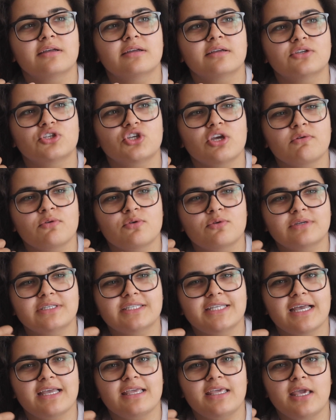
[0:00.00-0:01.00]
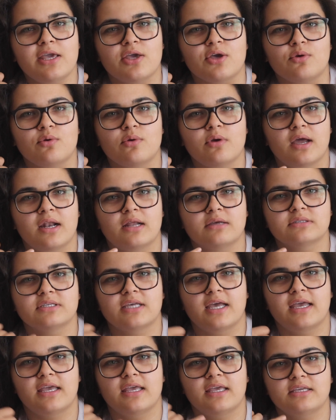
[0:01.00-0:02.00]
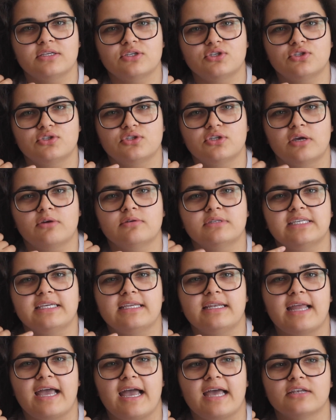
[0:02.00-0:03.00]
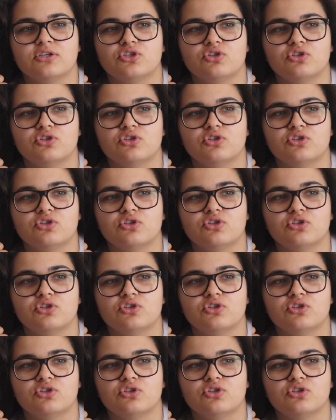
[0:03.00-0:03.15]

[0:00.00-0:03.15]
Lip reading: is that you? And I was like, it's Chelsea, Nan.